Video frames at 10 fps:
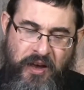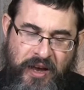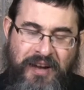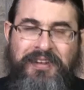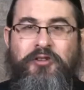
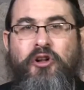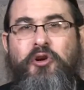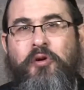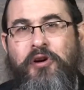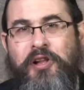And as I told
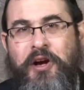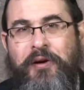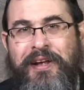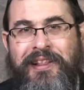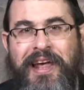you earlier,
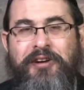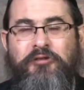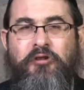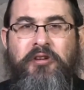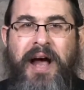it later
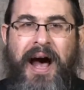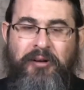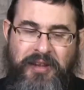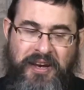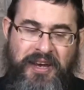turned
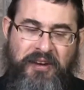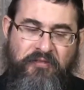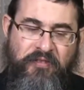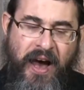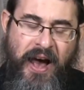out that he, in
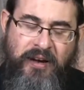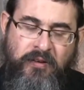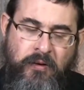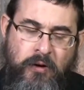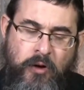
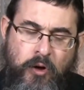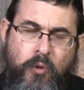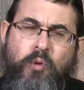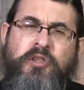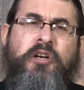fact,
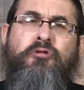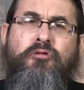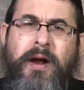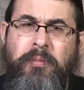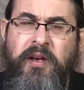was
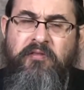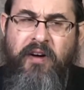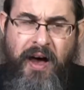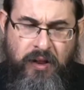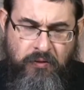incredibly
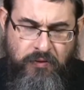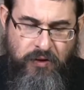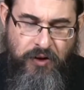involved